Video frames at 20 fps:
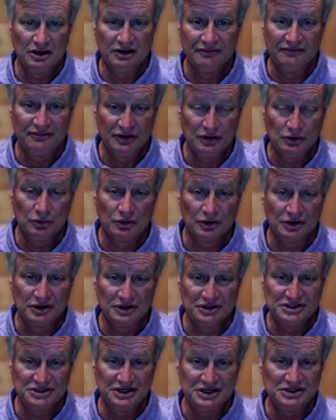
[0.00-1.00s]
of the
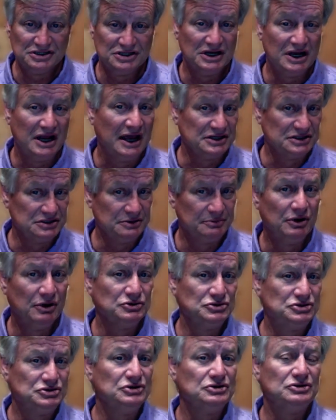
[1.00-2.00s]
organization, as
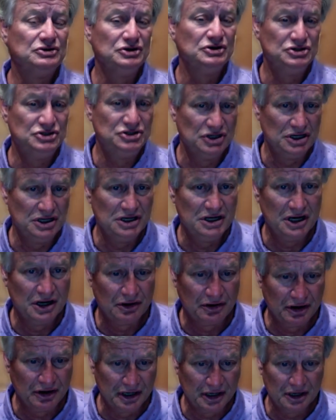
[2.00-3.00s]
opposed to the
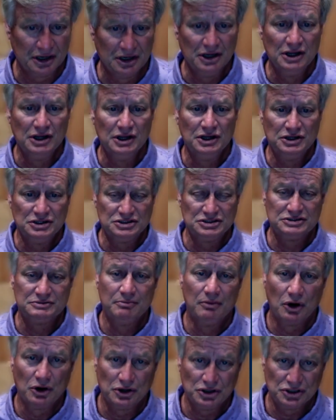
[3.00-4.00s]
generic
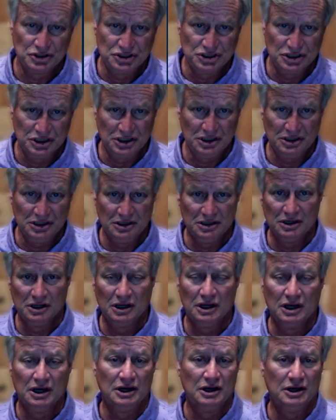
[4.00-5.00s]
Smartsheet
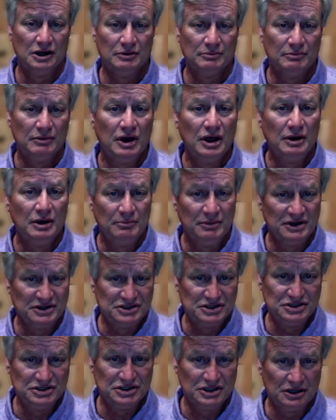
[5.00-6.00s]

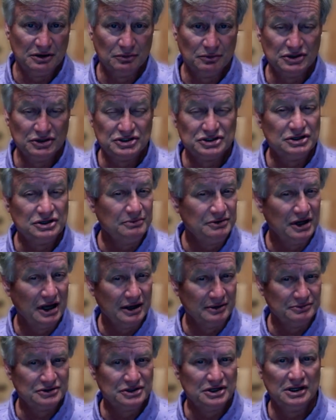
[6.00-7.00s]
messaging, which
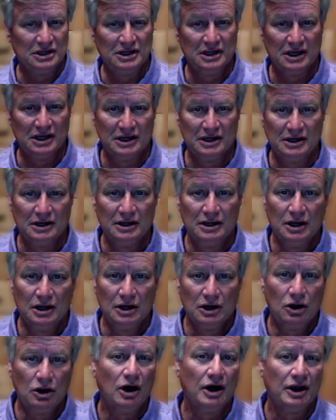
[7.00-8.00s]
sometimes can get
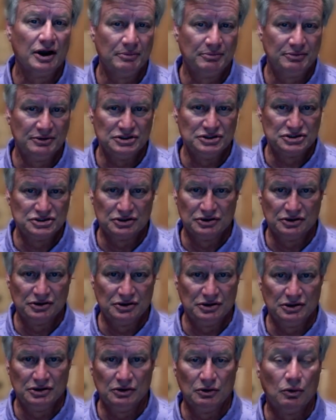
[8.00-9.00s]
caught up in
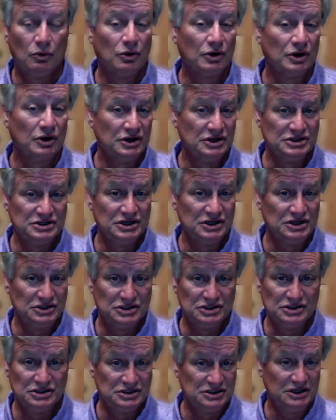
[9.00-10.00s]
certain
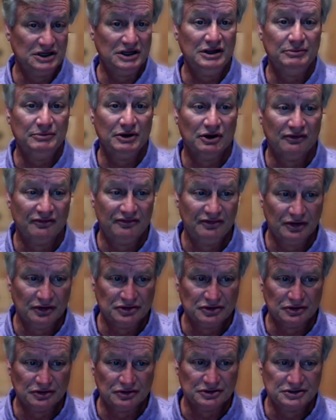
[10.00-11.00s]
organizations' email
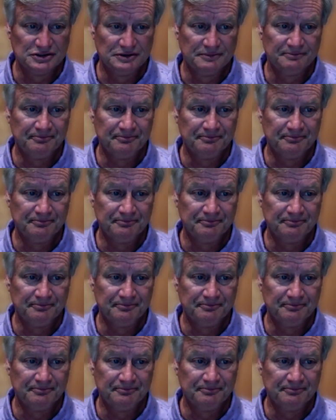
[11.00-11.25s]
filters.